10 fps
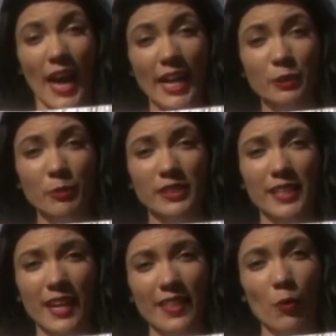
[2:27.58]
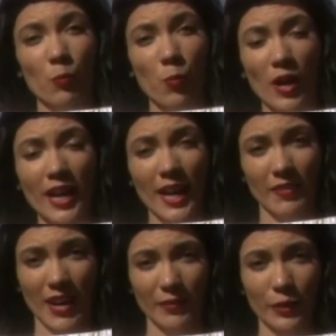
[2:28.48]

Experts say that 1 out of every